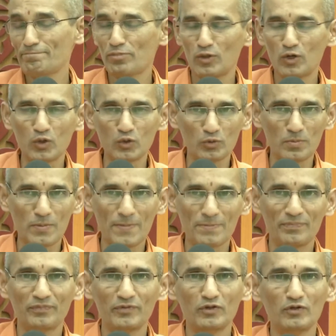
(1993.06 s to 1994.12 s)
Now,
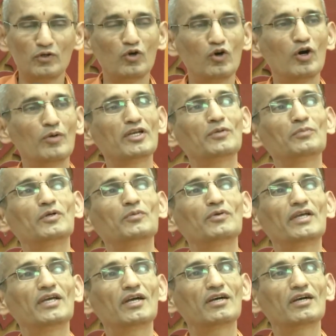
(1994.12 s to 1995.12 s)
you know how many people he